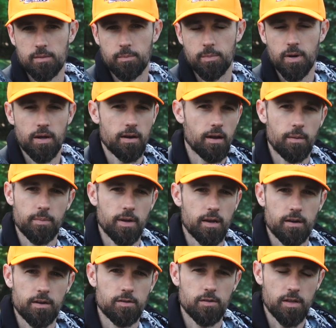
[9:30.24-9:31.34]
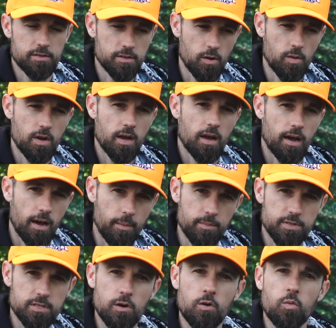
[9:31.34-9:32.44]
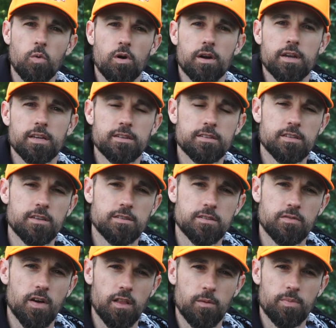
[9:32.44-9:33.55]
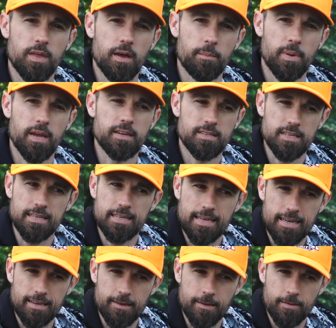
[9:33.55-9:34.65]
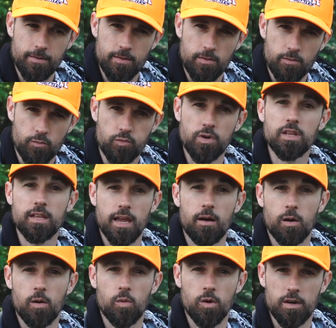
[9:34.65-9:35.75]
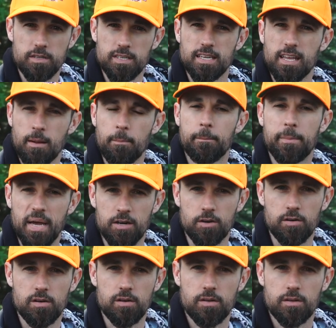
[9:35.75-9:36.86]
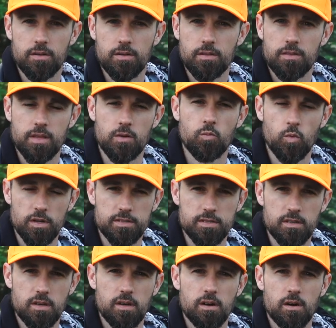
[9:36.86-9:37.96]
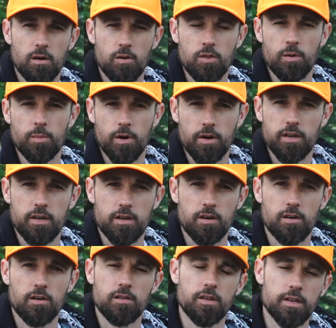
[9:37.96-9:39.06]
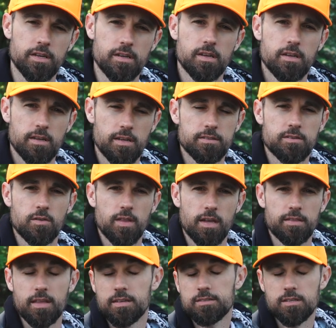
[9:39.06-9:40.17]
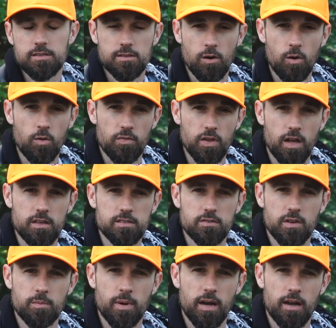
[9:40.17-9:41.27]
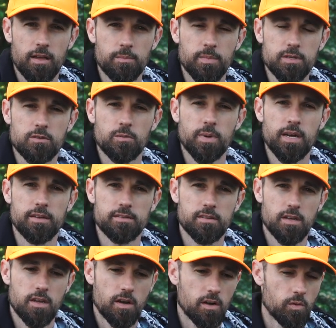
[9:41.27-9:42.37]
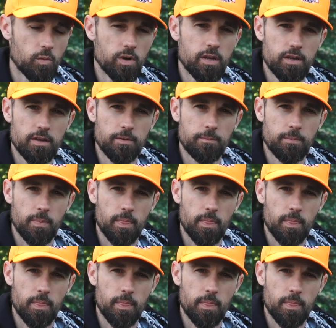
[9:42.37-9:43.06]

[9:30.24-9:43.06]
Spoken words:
But I'm not gonna do that. So I'm still working to develop that bait to get it really how I want it, to get it better than what's on the market currently. And so that's just the whole philosophy behind Missile Baits. We